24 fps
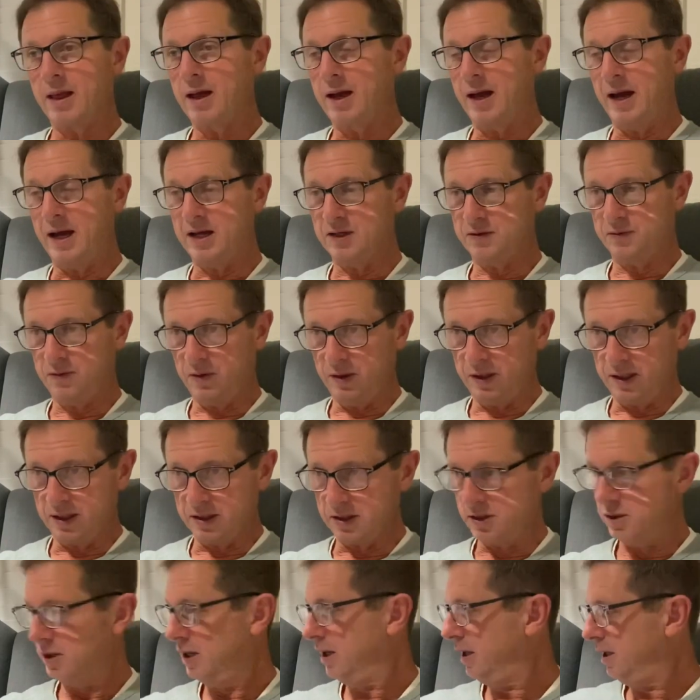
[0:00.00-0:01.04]
As for
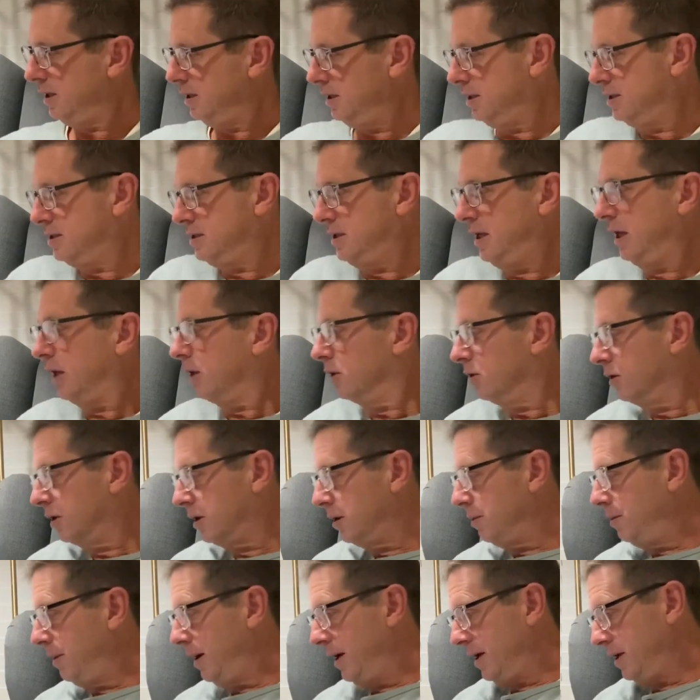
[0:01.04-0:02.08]
yesterday, let's take a look
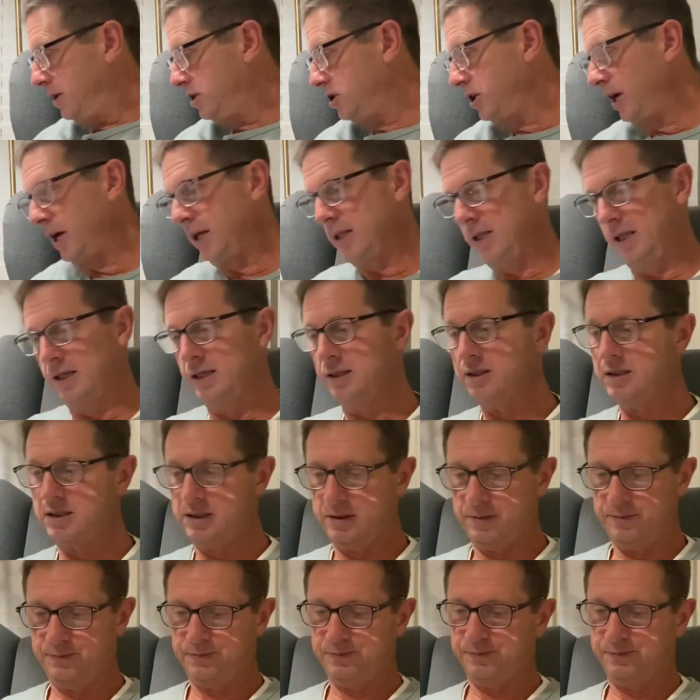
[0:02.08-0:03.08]
at my checklist.